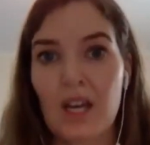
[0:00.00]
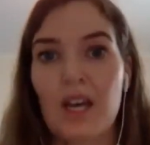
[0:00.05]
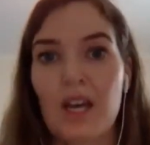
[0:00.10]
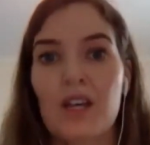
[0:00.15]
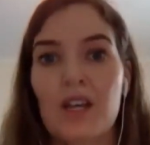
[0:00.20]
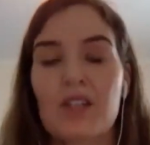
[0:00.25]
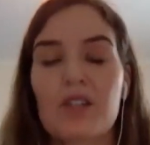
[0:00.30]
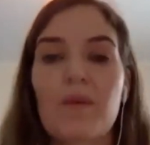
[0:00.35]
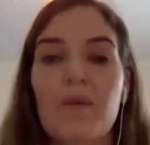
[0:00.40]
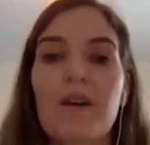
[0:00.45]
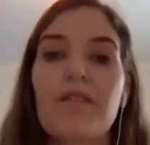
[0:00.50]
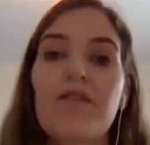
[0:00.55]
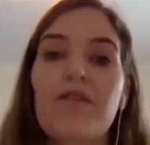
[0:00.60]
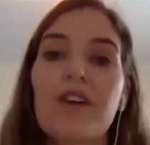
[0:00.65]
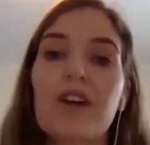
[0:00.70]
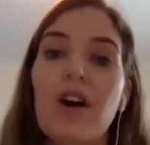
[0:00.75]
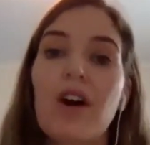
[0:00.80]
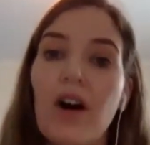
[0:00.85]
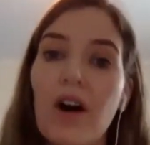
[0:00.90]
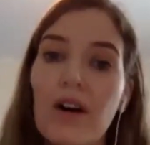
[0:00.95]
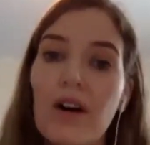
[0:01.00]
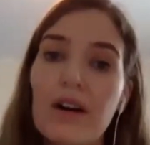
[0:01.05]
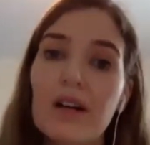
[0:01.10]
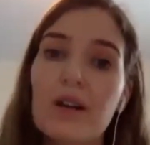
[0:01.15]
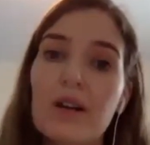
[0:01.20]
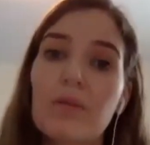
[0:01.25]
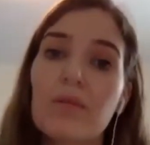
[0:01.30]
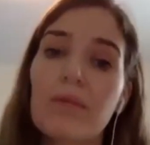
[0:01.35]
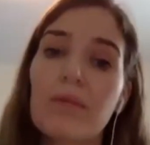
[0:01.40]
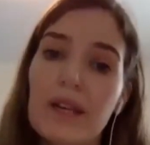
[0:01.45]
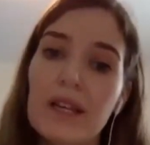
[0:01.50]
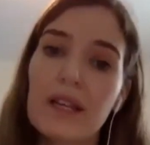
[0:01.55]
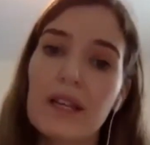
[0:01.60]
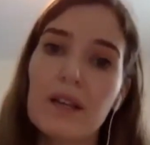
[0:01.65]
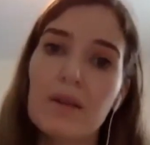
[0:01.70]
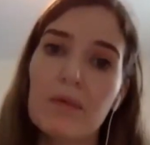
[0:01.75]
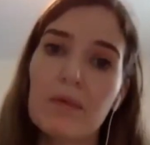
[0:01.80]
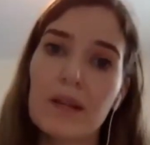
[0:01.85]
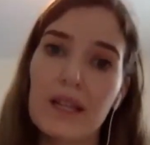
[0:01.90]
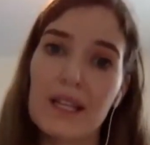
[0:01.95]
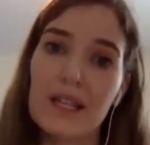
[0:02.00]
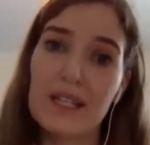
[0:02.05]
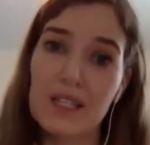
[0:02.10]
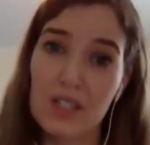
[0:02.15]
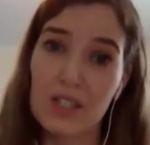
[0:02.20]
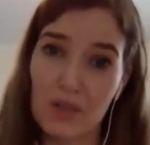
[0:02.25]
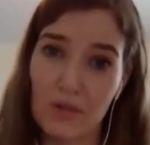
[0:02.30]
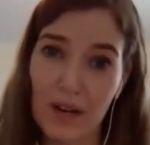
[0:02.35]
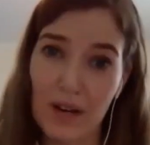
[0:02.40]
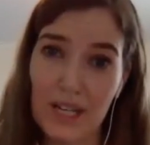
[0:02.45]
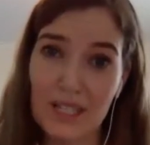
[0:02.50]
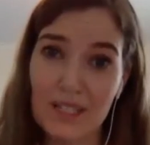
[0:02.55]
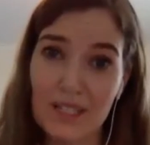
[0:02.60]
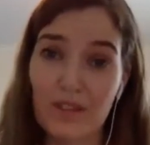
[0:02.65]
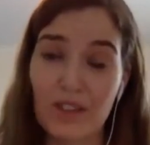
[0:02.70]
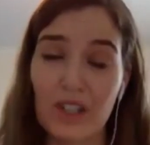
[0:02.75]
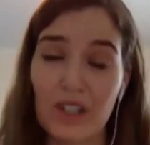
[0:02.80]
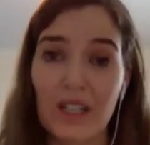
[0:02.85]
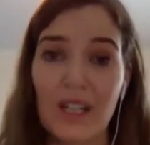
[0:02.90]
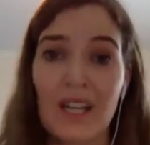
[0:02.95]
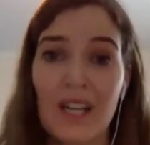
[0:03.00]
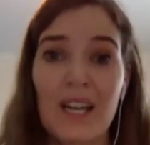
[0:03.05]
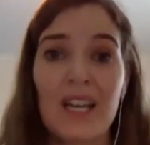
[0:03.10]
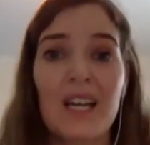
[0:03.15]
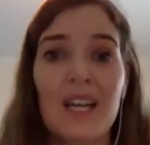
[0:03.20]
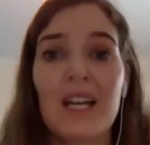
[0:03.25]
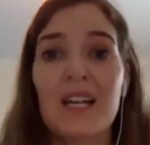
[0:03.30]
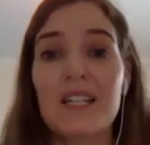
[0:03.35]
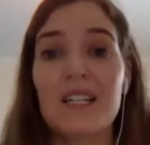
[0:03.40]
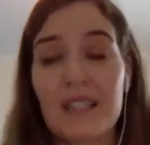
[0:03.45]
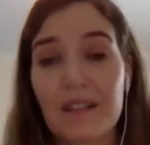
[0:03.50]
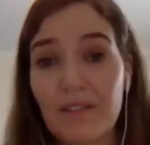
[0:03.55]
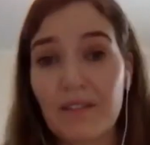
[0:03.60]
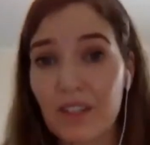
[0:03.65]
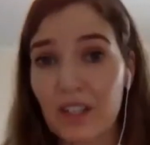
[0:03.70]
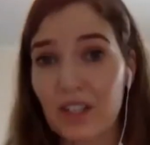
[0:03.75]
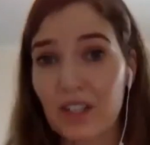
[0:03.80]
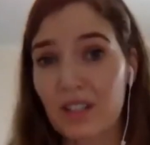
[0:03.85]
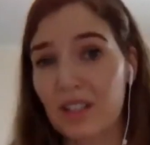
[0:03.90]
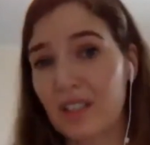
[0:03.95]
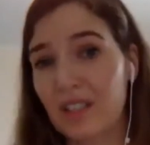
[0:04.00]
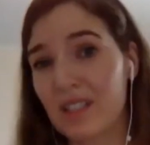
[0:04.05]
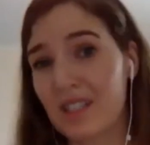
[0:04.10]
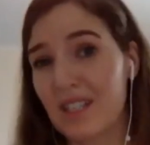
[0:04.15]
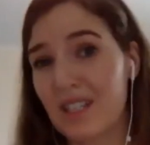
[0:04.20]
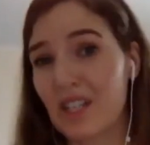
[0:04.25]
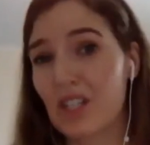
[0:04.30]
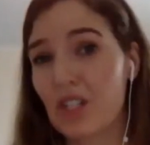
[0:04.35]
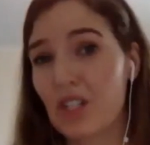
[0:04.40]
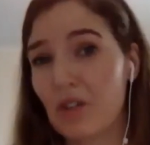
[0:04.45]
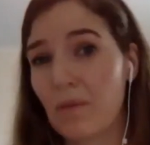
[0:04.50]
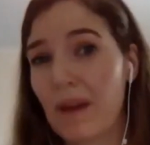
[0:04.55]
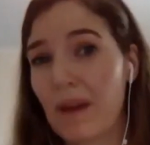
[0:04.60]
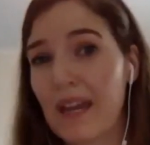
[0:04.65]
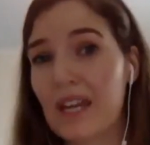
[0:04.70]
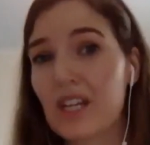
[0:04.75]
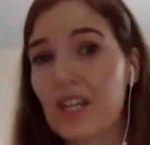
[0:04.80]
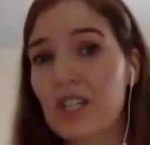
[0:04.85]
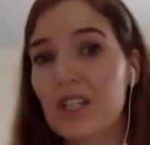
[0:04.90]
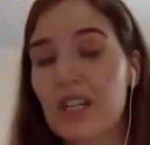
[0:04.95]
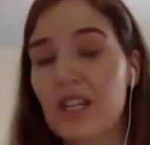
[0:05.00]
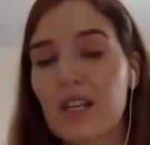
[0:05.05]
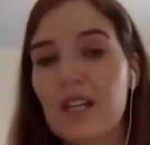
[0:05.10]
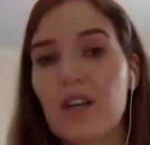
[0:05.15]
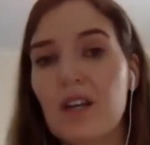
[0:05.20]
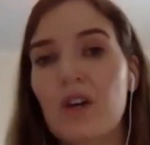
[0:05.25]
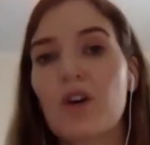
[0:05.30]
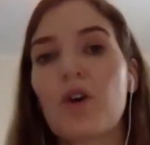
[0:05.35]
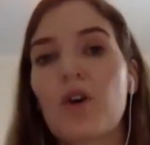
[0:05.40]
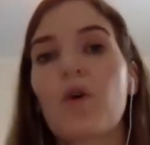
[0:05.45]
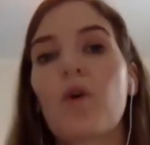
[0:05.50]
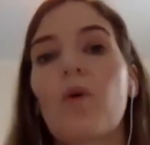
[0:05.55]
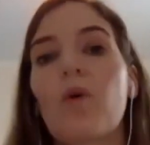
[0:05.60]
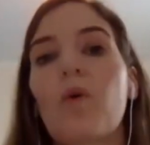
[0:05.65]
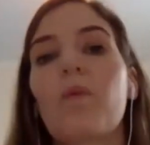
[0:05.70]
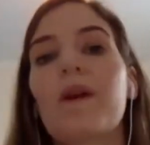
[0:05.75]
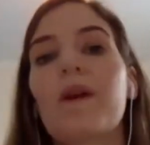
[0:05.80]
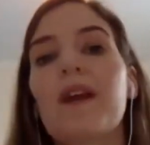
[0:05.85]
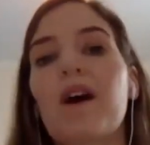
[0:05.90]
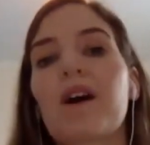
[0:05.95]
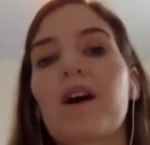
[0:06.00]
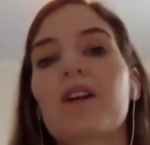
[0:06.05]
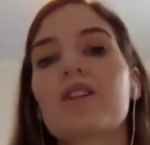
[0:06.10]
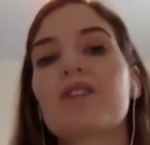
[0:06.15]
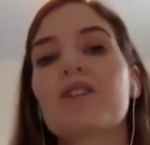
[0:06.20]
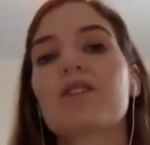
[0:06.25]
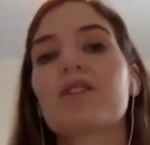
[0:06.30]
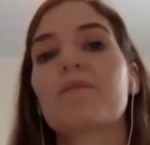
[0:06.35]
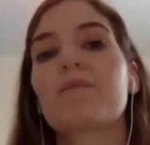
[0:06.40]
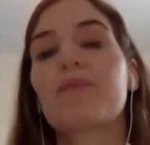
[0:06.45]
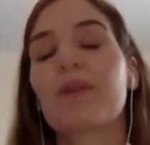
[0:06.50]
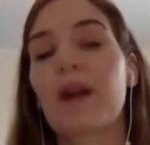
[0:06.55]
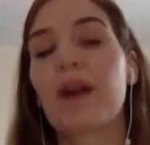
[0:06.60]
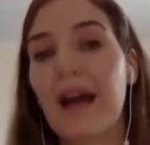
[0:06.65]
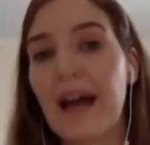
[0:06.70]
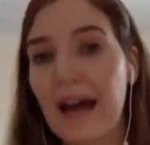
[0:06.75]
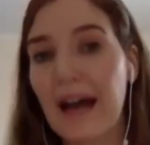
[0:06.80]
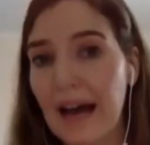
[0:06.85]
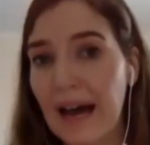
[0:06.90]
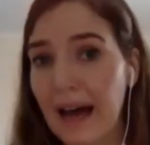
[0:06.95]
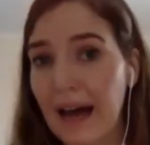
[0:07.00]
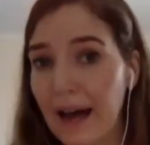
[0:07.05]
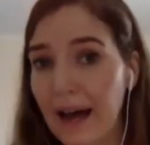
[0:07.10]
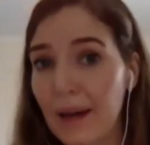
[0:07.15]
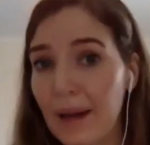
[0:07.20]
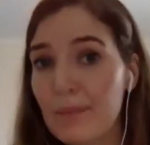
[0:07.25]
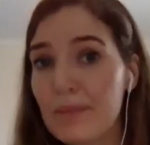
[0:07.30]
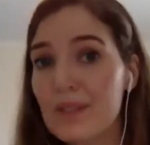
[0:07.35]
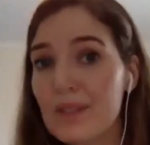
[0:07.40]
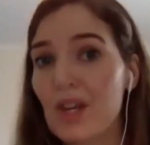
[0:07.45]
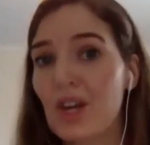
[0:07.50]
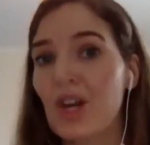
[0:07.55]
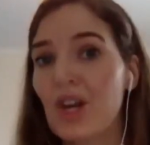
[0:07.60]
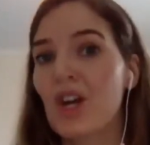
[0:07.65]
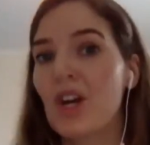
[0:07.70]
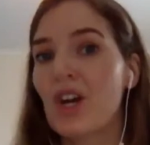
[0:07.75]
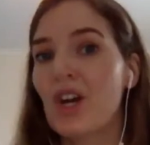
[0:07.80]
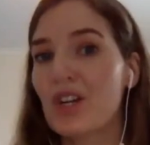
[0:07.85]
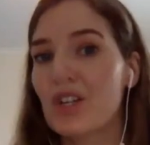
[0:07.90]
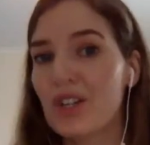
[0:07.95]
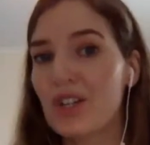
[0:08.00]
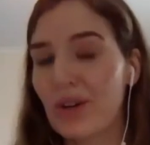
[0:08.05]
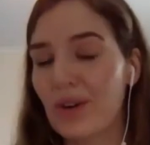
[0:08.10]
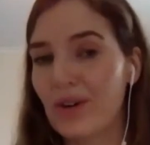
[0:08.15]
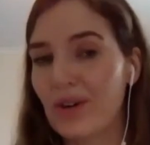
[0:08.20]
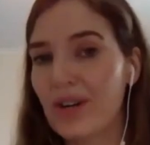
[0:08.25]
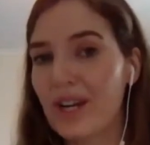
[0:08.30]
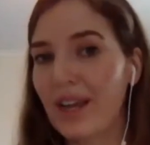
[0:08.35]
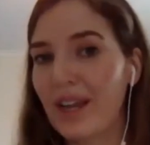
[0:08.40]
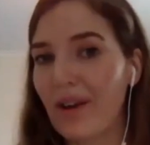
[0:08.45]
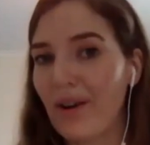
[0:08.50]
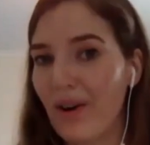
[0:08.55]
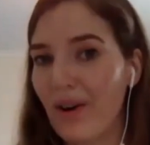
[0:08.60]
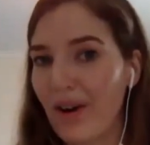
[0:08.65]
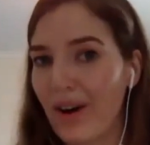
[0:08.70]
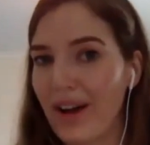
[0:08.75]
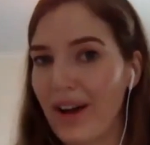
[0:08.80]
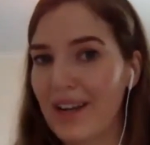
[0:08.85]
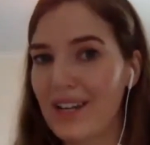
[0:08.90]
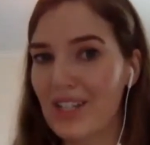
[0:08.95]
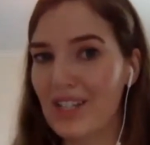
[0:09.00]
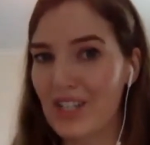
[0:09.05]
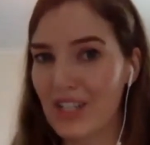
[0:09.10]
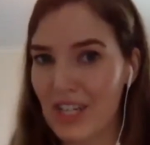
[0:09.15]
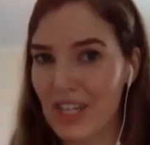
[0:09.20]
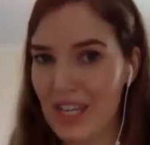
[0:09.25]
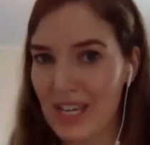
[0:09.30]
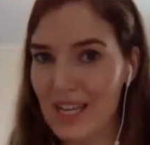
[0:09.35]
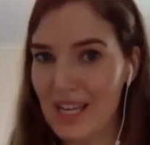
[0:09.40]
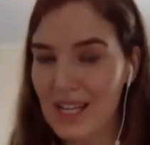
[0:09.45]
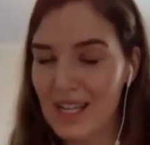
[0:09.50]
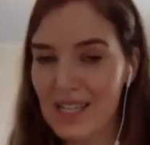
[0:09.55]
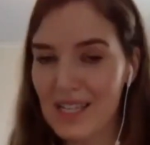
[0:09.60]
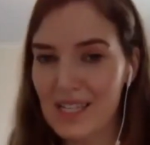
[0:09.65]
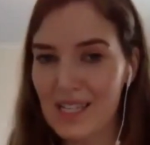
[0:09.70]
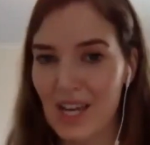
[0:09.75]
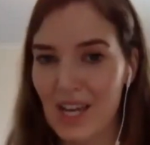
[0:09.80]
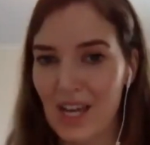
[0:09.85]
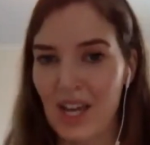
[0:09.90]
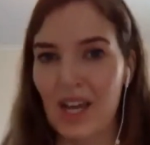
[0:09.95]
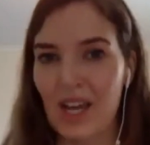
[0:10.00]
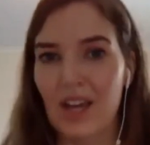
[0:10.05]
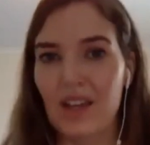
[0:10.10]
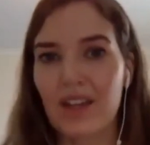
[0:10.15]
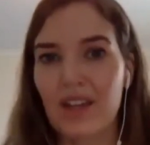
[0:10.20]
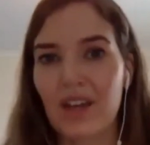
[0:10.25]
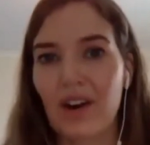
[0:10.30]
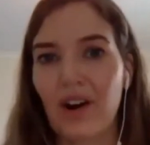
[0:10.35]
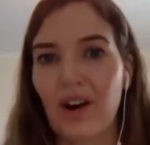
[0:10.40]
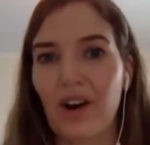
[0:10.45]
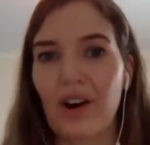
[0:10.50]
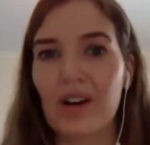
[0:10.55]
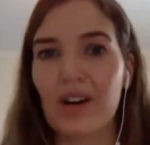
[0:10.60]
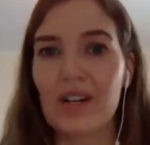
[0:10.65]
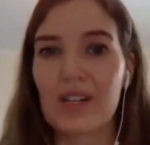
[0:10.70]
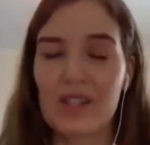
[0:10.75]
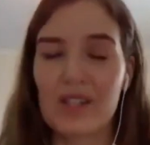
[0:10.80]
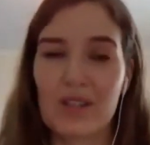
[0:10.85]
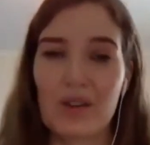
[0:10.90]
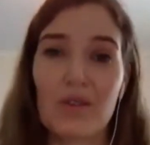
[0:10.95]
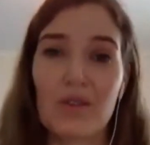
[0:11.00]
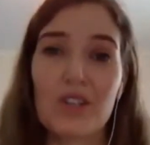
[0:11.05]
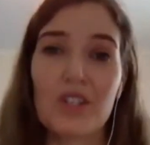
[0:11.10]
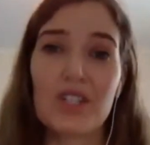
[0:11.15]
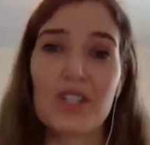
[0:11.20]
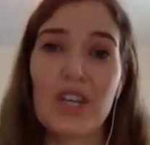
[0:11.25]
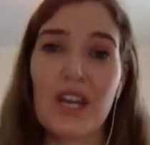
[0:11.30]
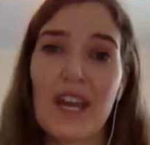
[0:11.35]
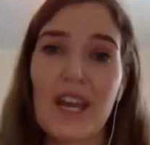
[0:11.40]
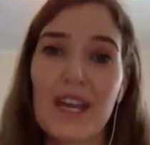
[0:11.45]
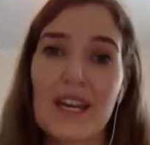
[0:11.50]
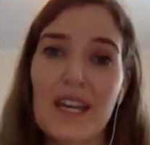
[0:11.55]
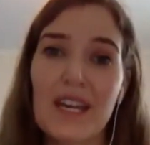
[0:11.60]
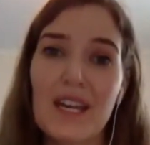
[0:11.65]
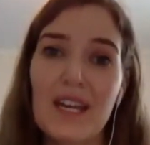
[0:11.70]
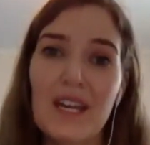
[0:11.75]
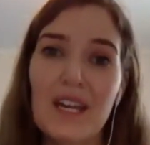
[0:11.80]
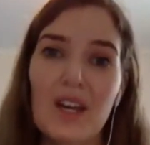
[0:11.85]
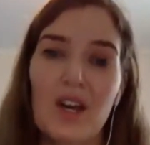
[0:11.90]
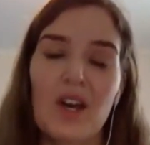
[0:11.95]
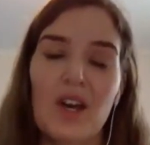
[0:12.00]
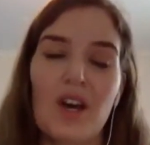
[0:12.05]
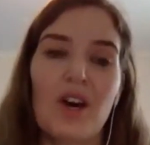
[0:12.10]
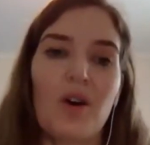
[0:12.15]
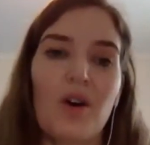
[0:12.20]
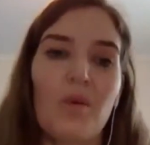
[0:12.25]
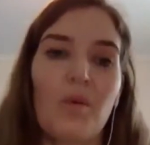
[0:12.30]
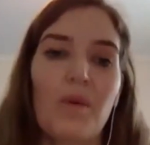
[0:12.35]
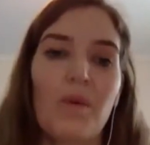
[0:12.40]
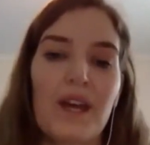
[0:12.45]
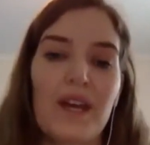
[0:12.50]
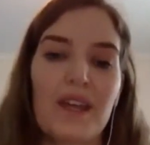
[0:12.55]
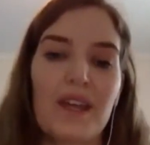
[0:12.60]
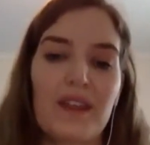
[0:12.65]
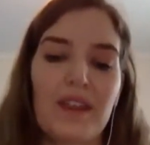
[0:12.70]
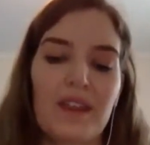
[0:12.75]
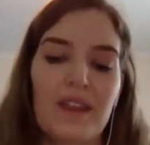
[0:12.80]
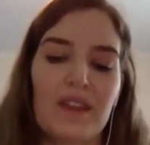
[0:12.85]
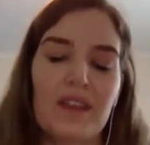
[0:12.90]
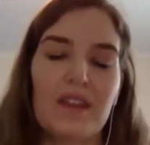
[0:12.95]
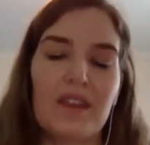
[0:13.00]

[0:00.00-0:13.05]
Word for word: So, if we are in a really, really stressful, difficult situation, we are perhaps turning on genes that are associated with the